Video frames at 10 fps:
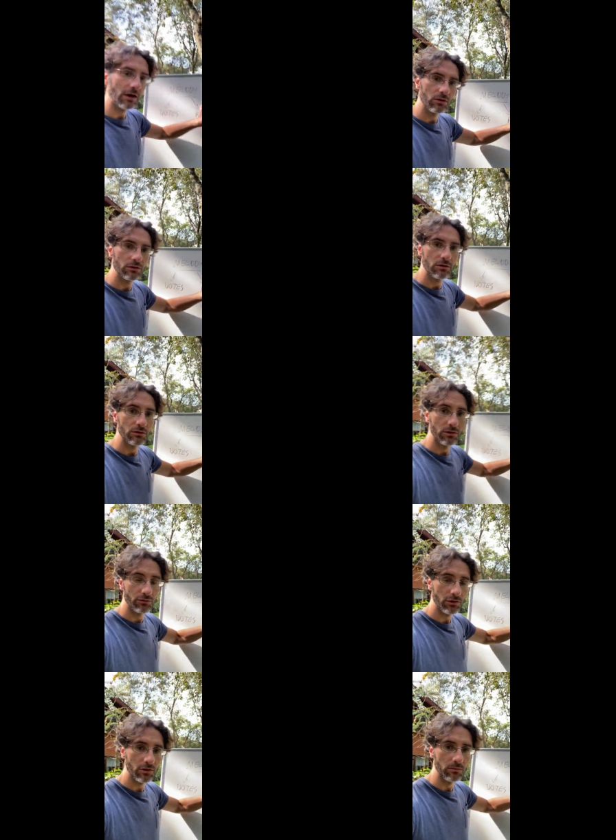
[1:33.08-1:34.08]
out the
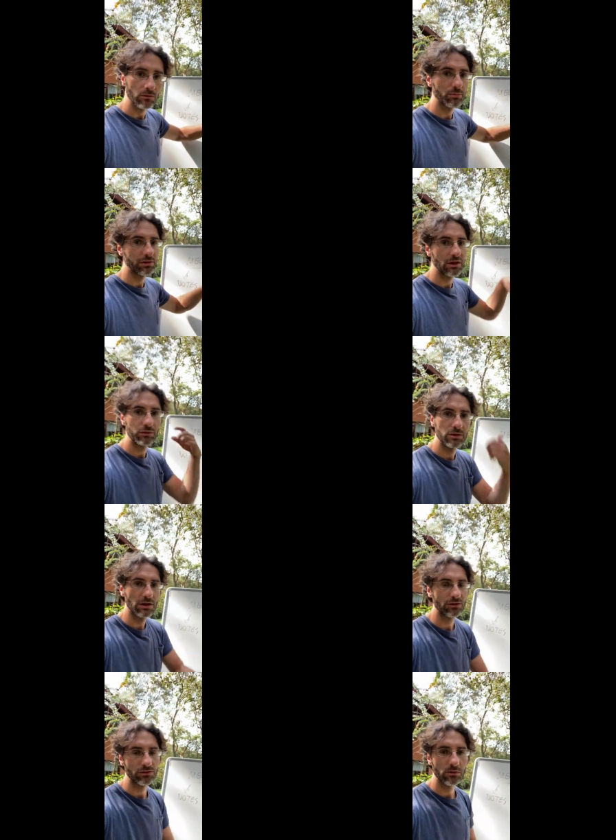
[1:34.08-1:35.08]
rhythm you play with the
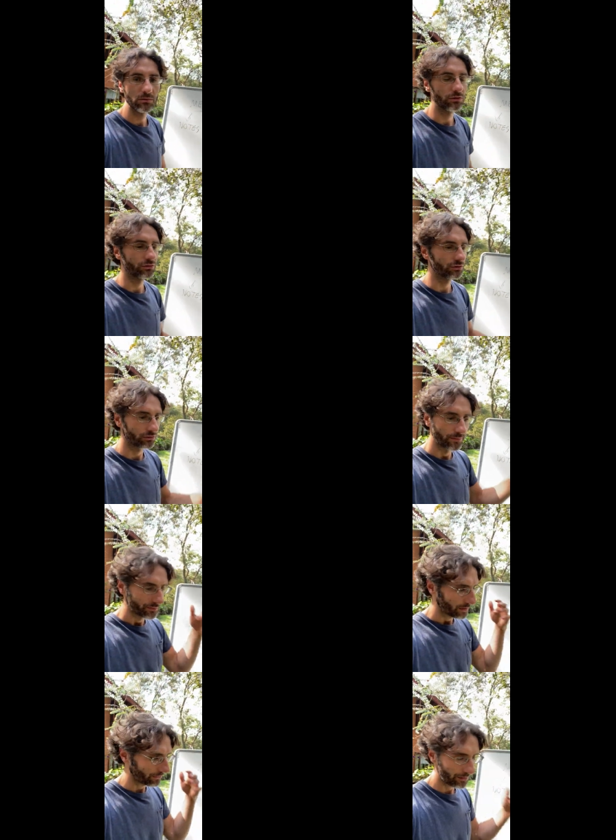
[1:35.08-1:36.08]
metronome you just
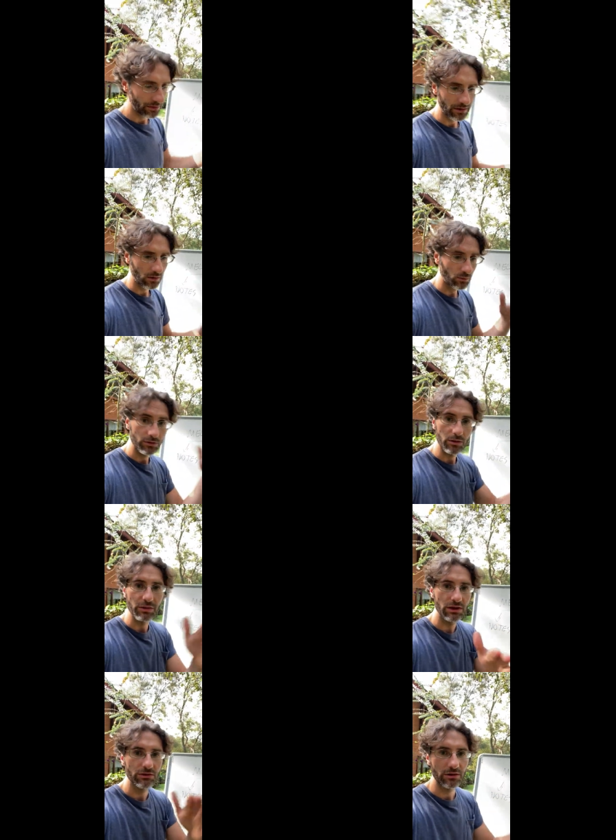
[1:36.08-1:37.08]
figure out where the
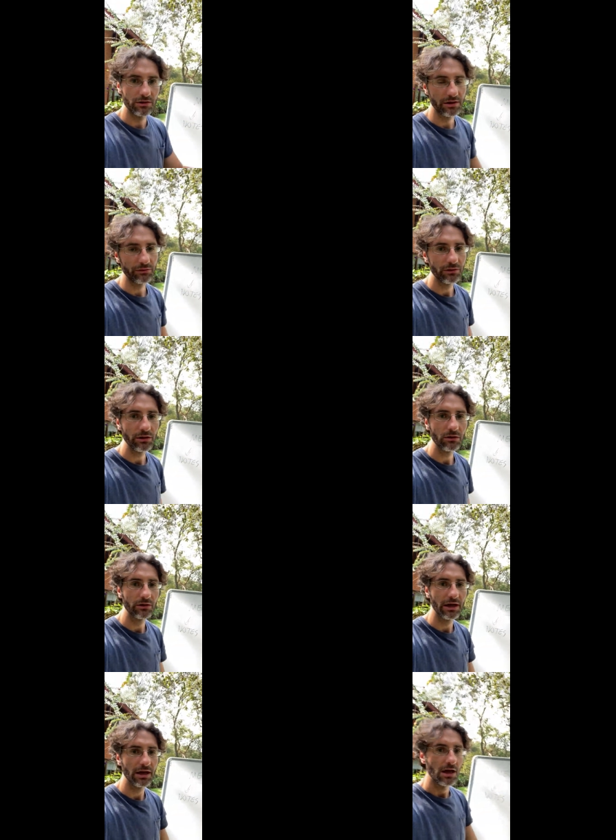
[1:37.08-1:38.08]
beats are and everything
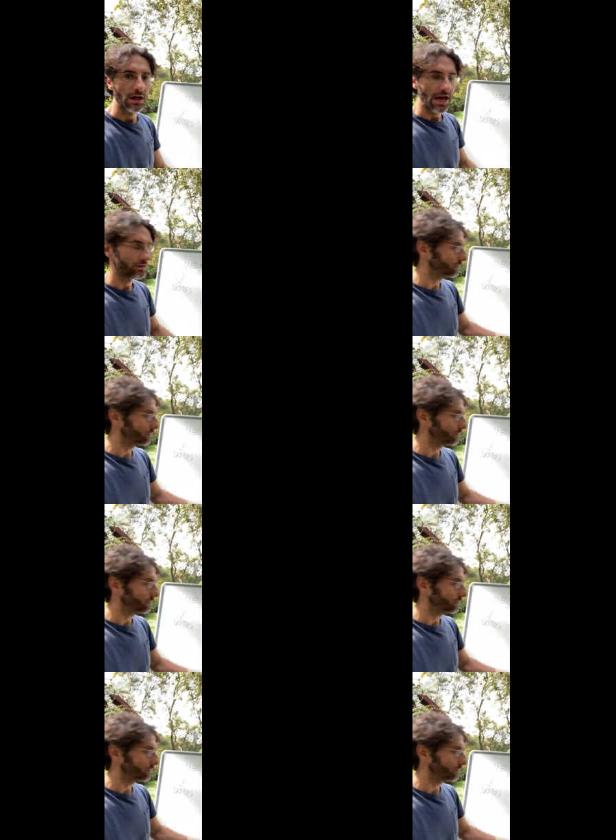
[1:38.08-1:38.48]
okay and you